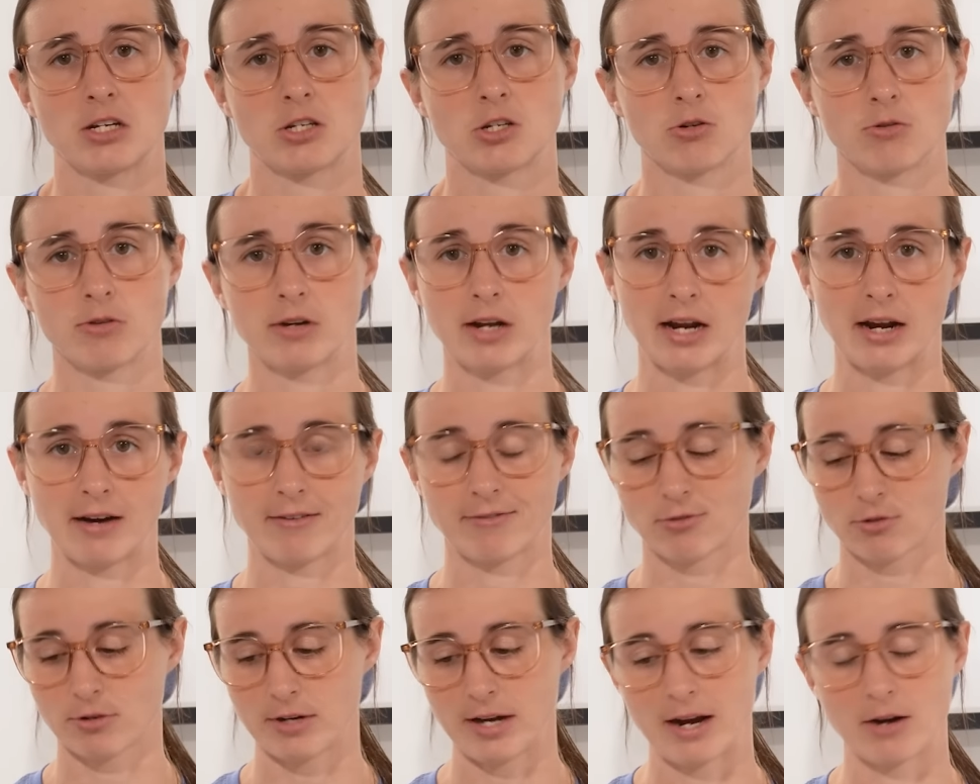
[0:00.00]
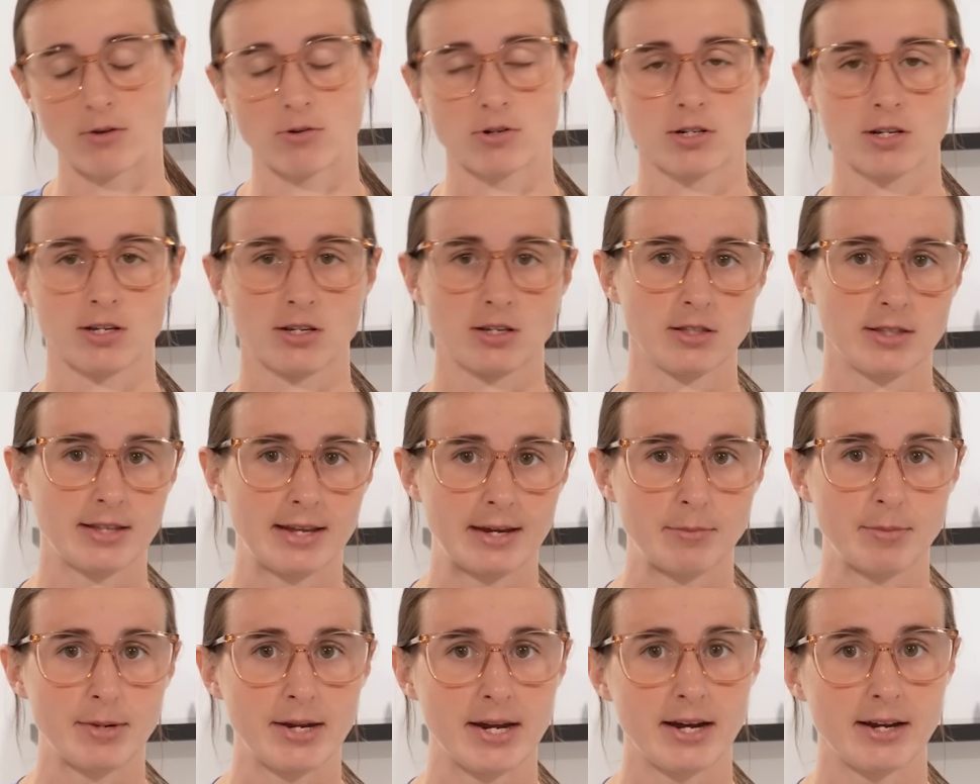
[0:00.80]
2.5 to 3 hours isn't
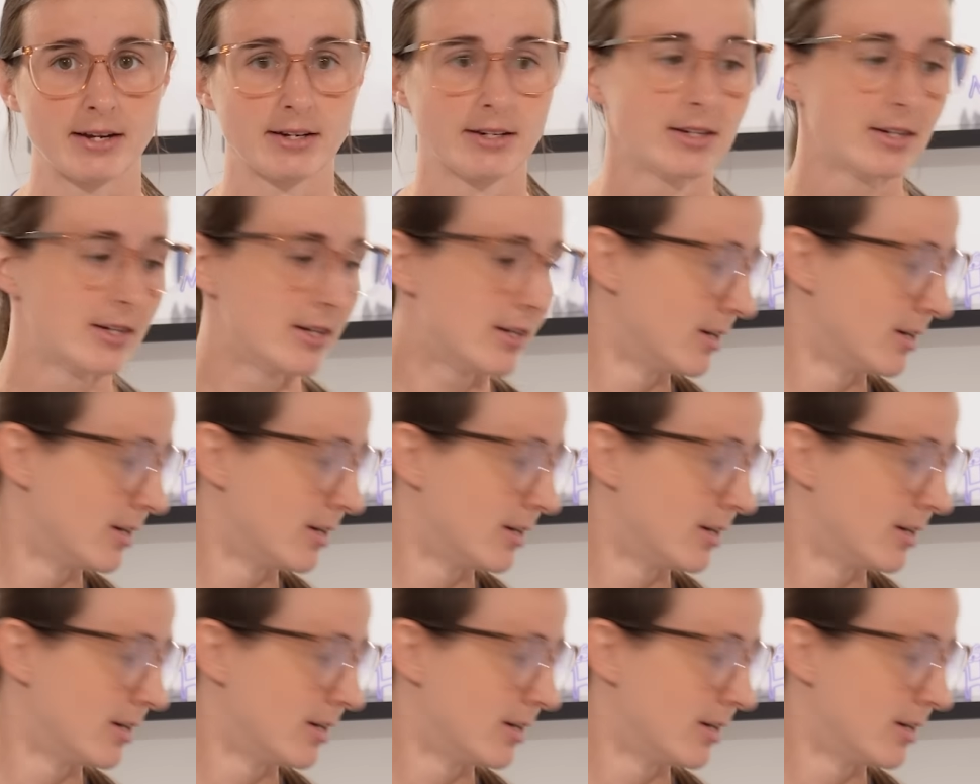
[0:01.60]
that bad.